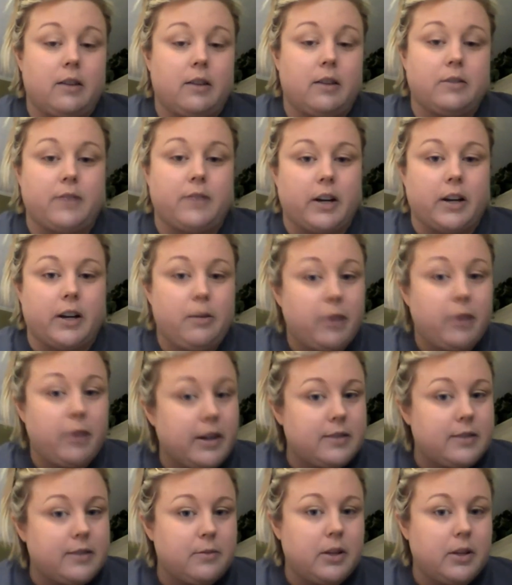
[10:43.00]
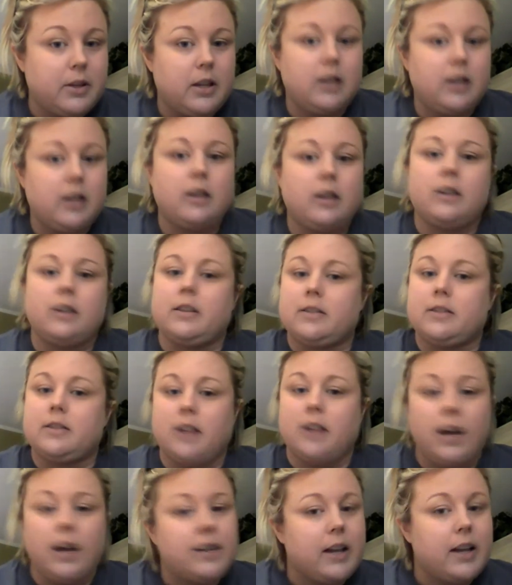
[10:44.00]
was very impressed with it. It does
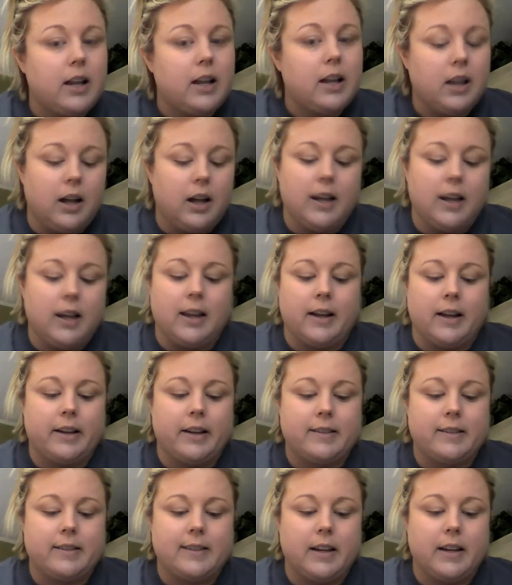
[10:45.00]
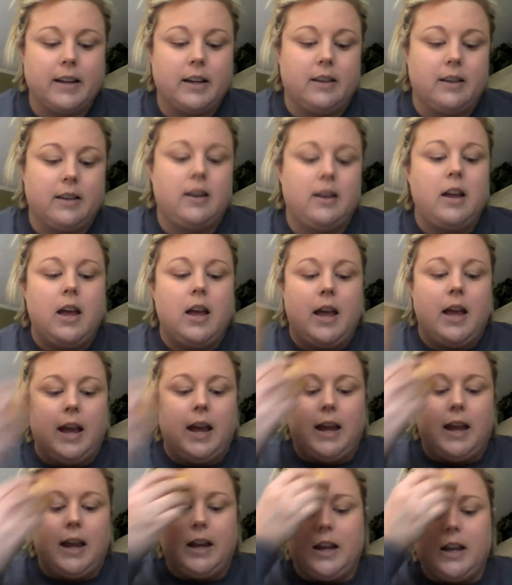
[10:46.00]
not take a lot, like I said,
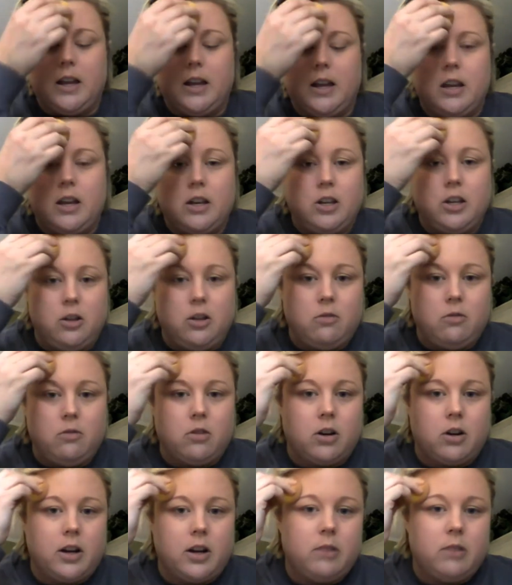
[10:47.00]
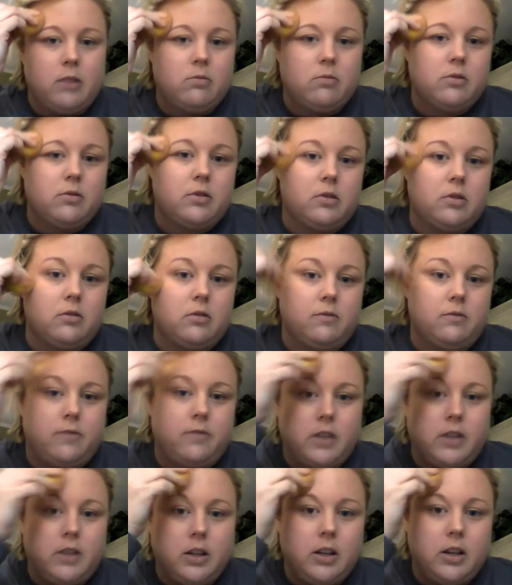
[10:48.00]
and you are able to
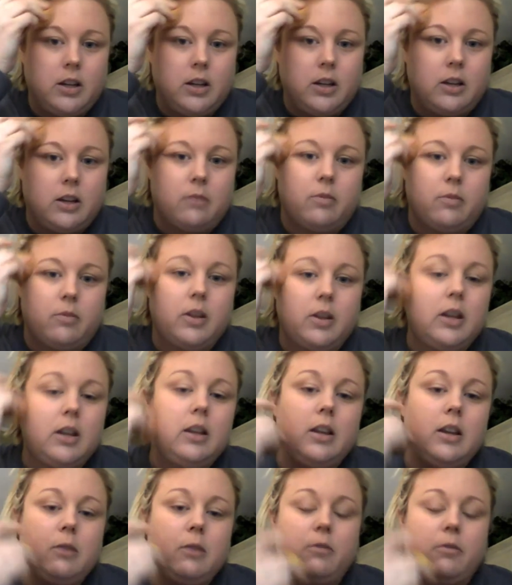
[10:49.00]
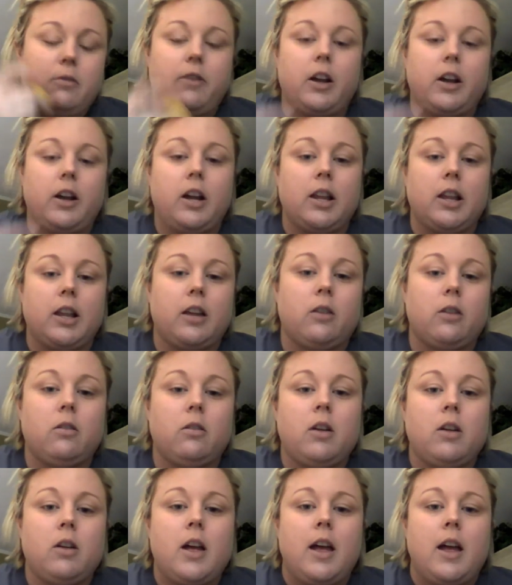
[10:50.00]
fill it completely with very
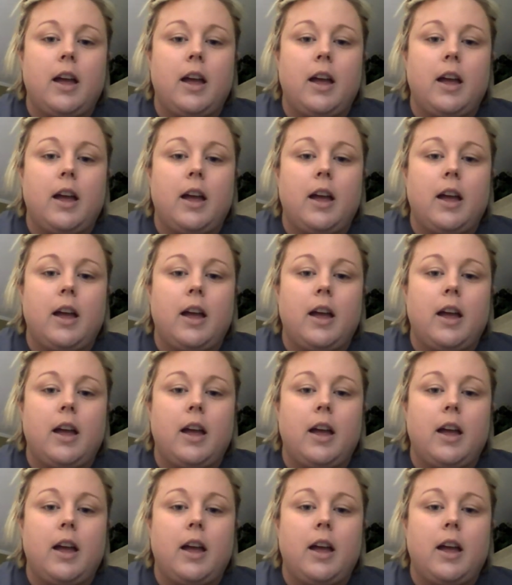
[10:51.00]
little,